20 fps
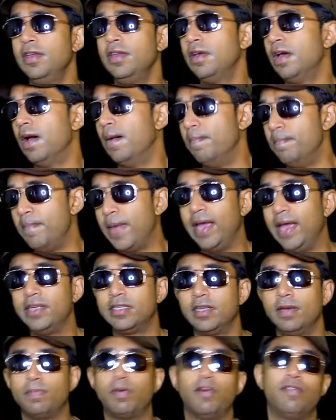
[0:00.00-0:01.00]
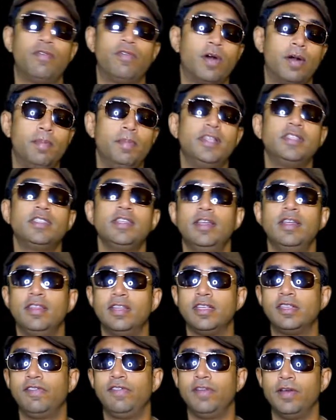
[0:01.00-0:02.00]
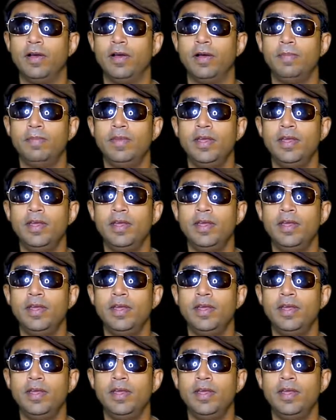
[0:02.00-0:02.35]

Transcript: amazing performance in this film.